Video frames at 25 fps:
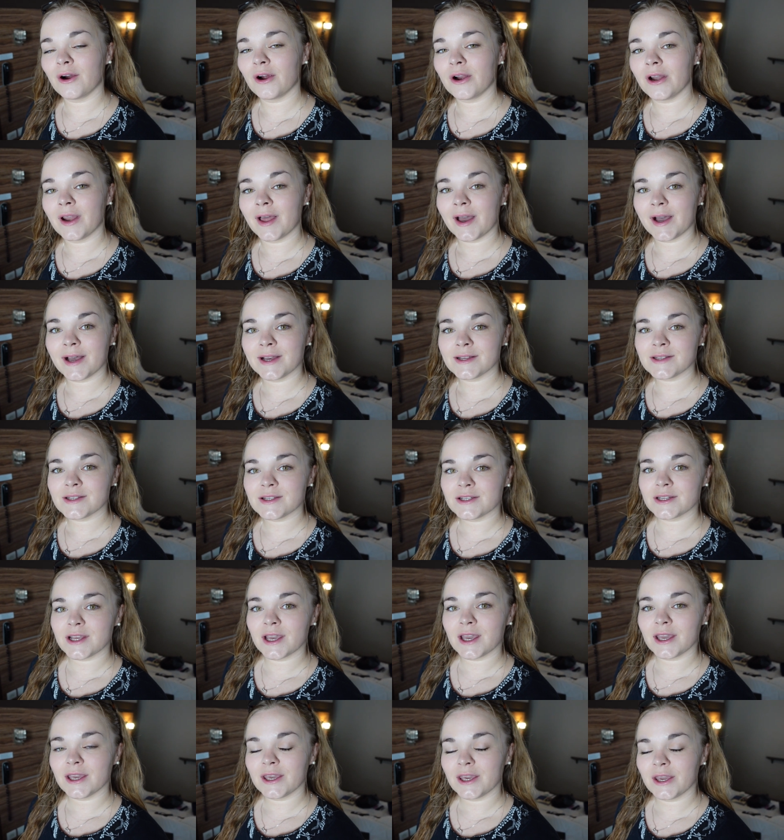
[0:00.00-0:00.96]
our last
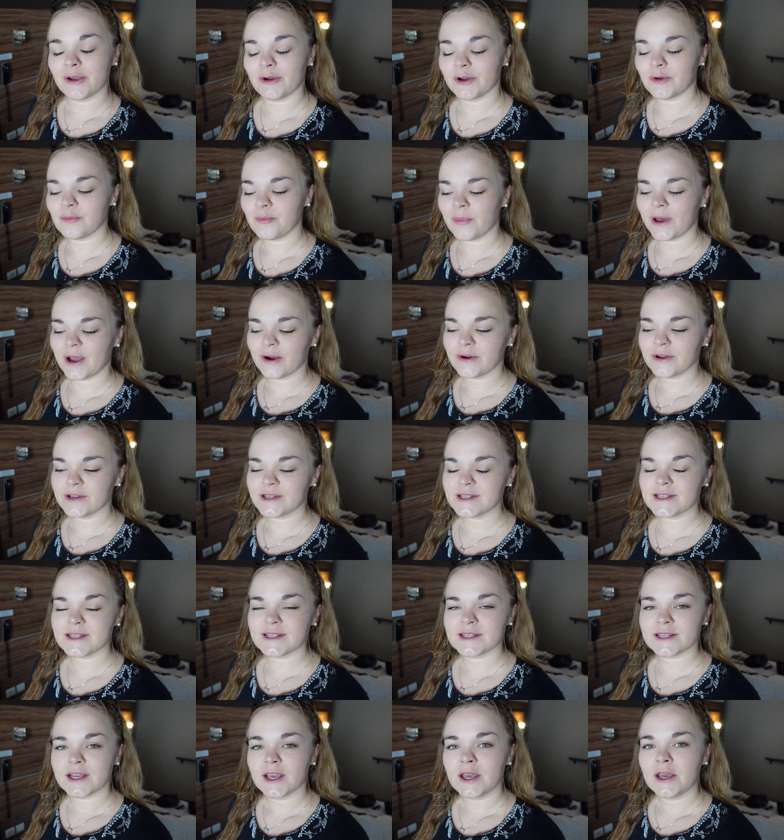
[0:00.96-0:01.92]
day here in
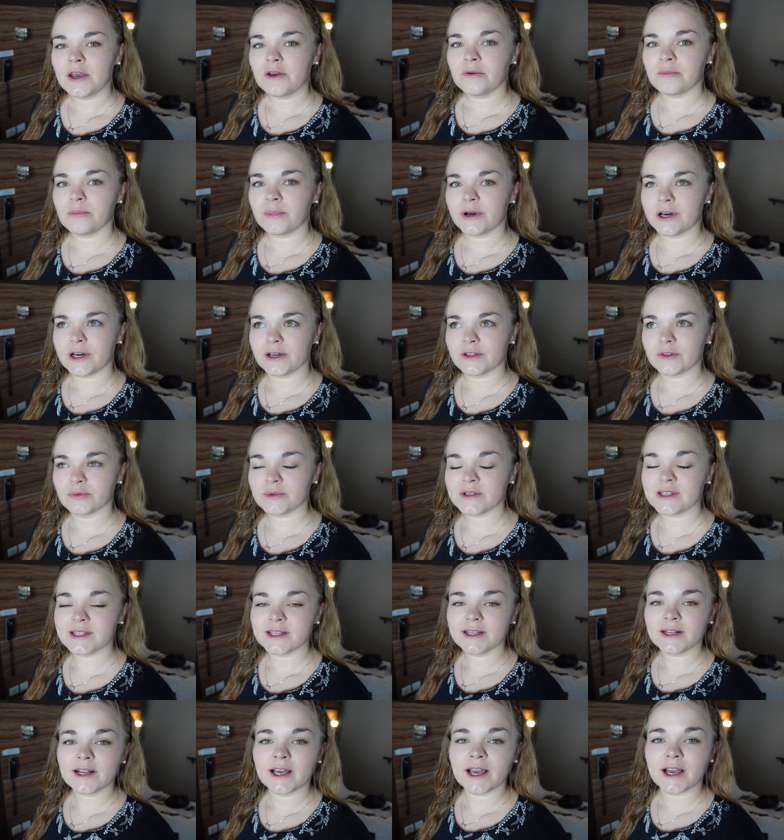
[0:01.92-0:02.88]
Paris, but we
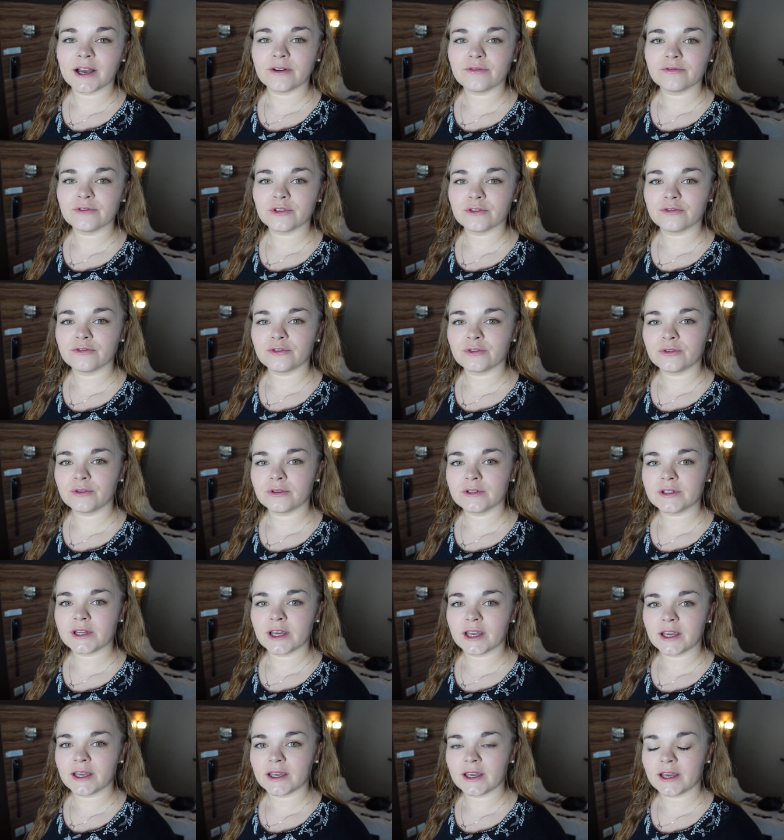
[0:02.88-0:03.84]
still have the full
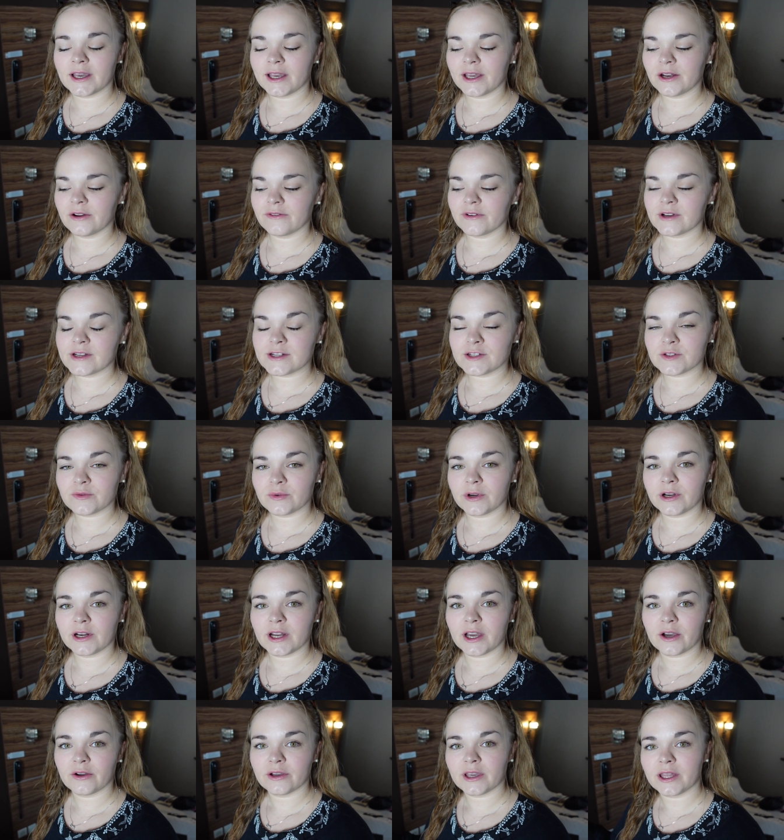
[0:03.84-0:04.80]
day ahead of us. We're
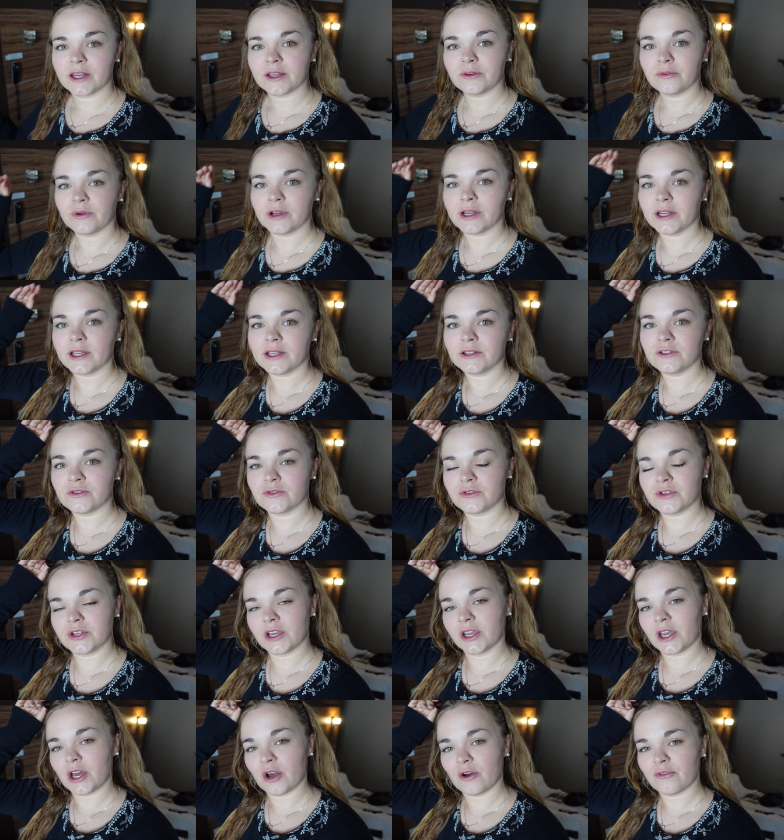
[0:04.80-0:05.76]
now getting ready to
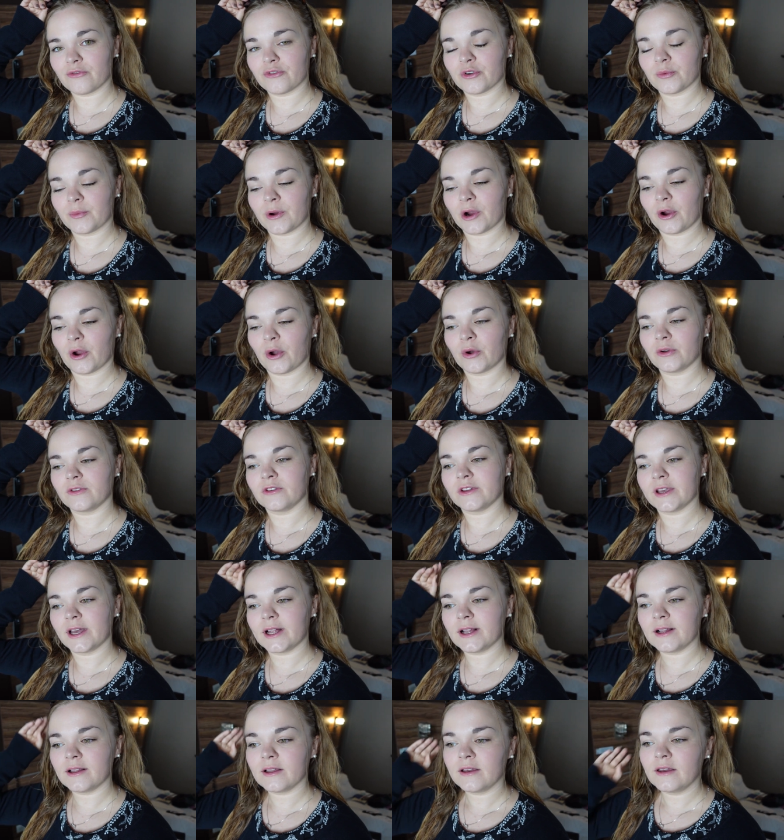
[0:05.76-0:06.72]
check out from our
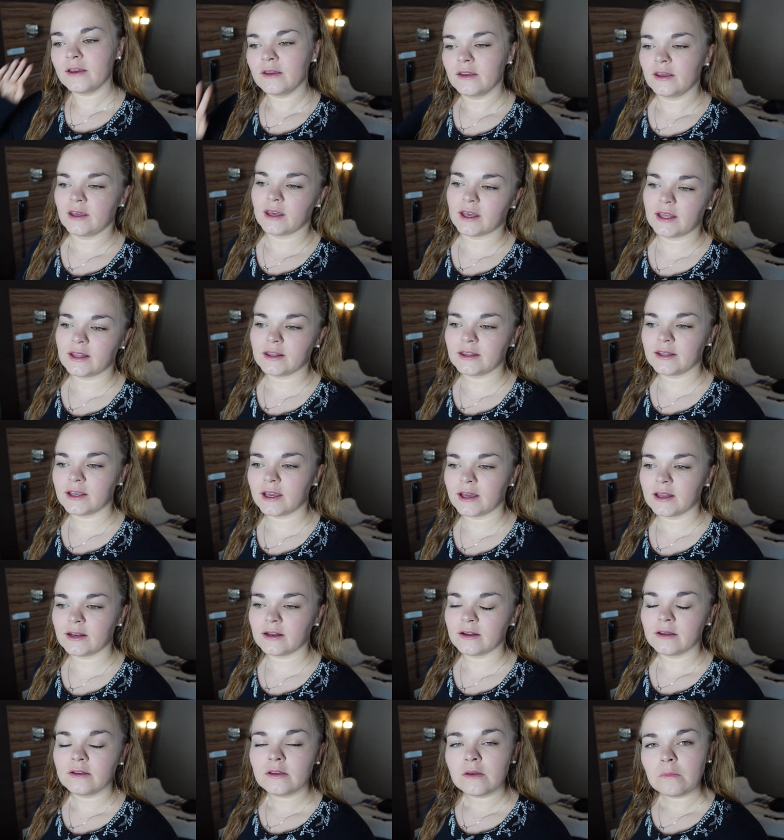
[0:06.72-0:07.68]
hotel. And
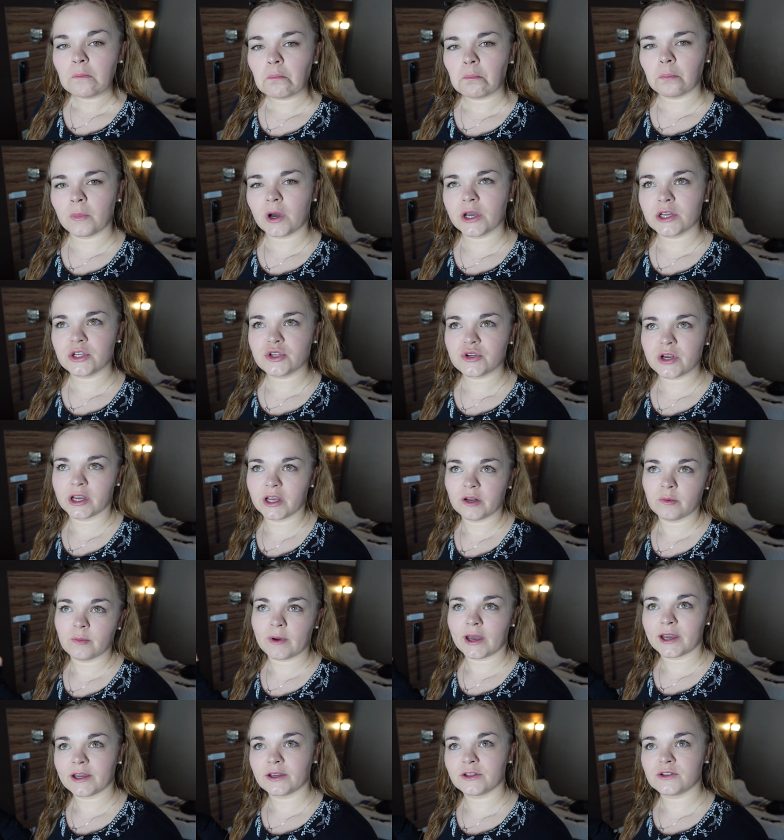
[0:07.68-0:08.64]
then My train
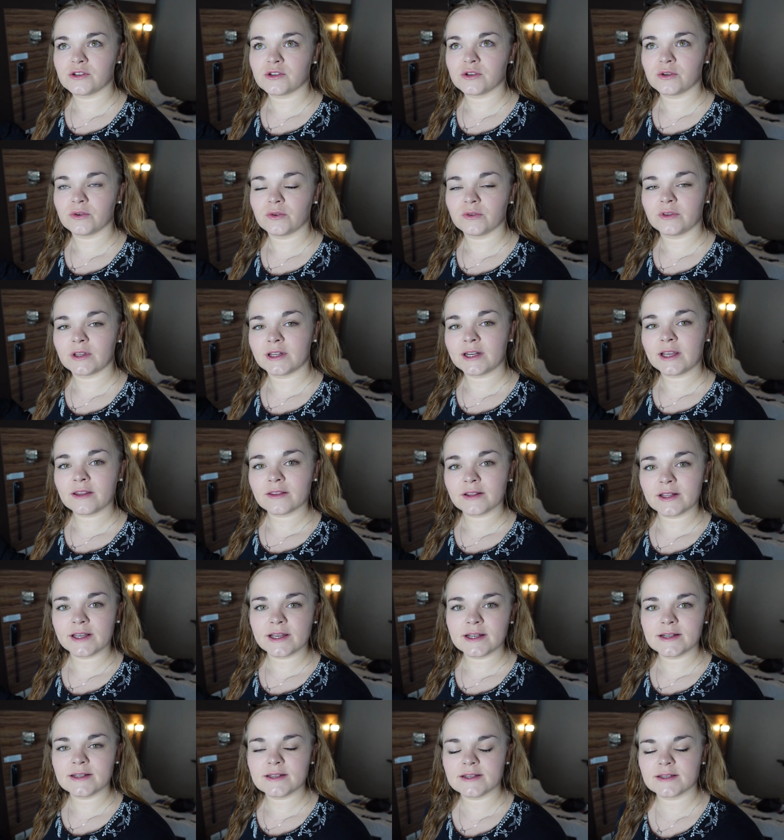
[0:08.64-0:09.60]
back to the
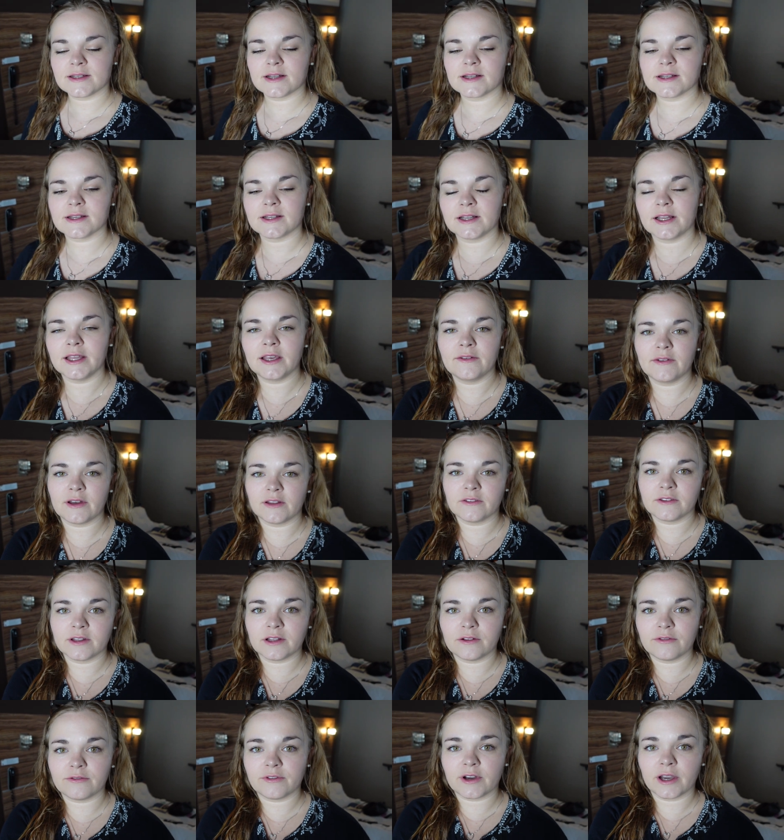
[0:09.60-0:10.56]
Netherlands doesn't leave
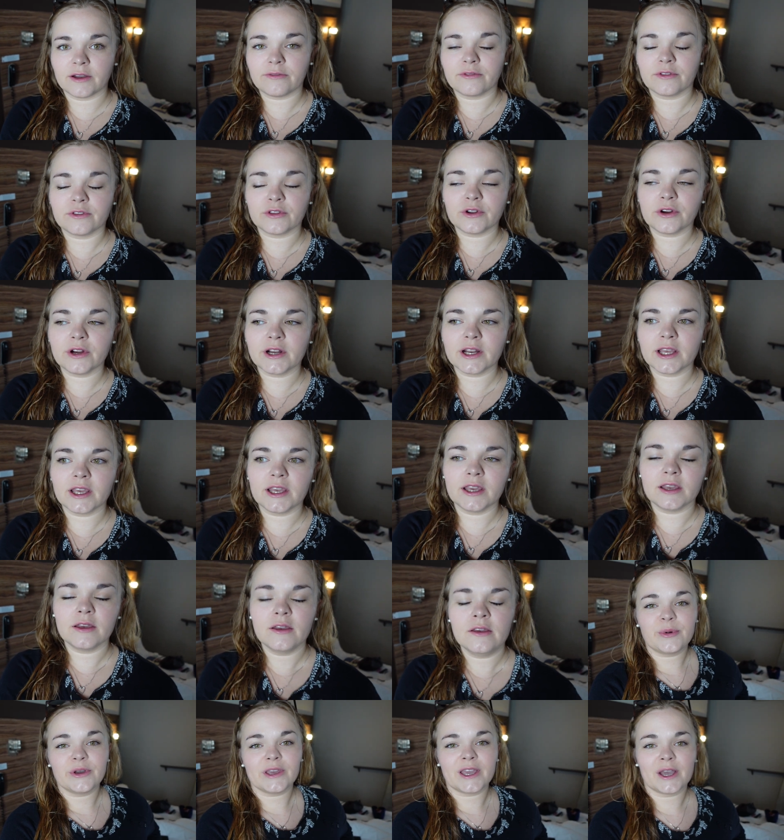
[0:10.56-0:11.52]
until
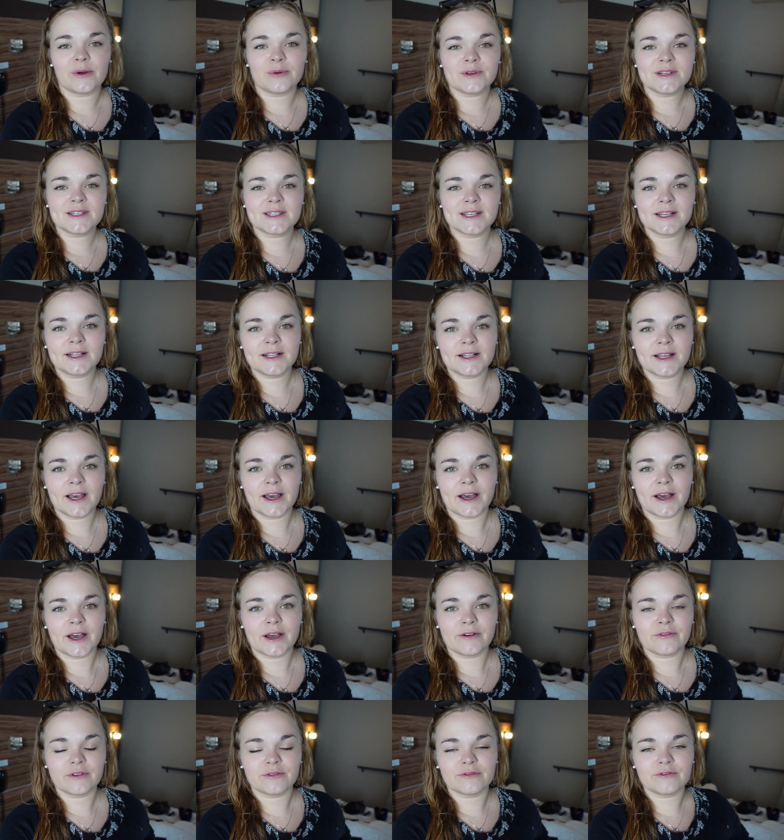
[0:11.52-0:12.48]
5:30. But yeah, we still
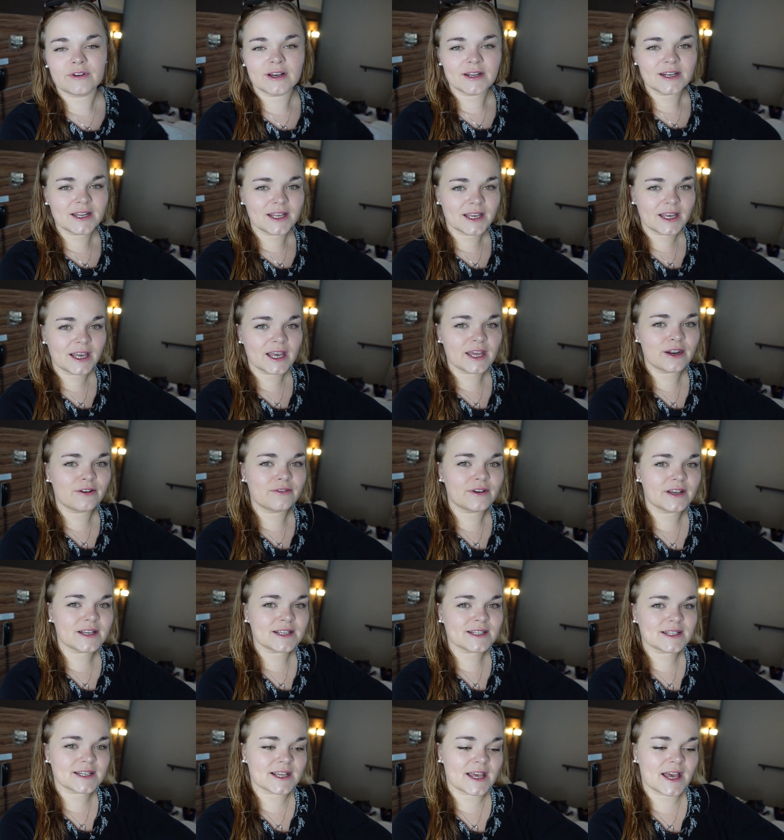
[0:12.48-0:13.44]
have a fun day ahead of
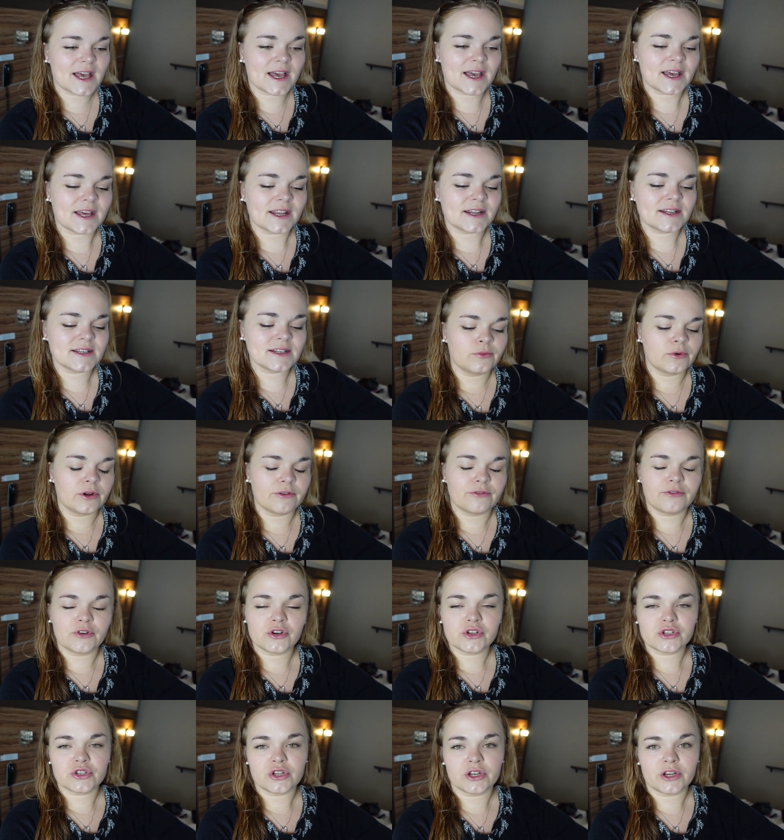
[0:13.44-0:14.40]
us. And we're
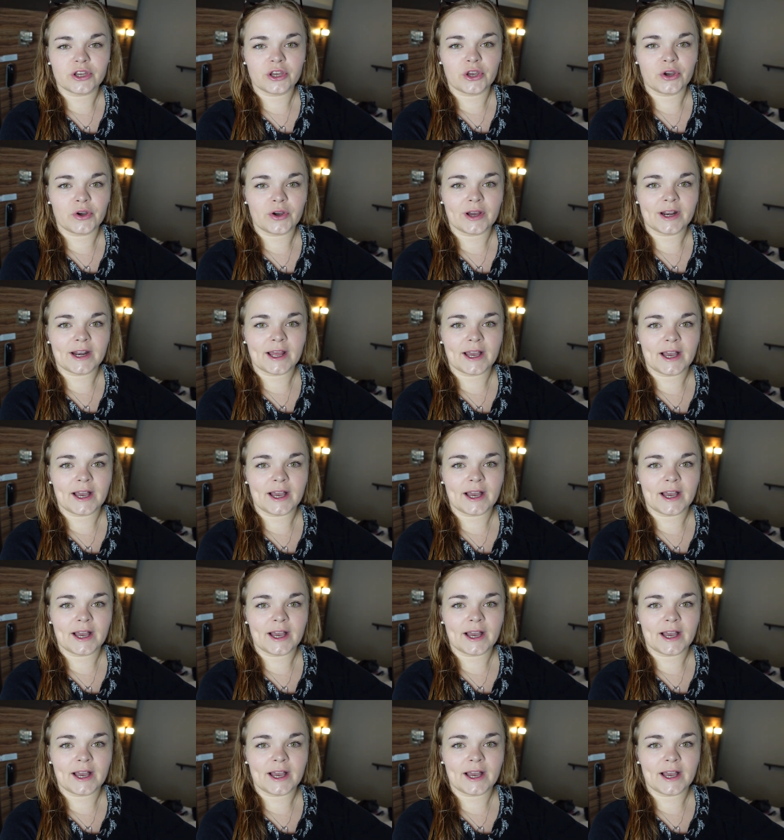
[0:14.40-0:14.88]
first gonna go and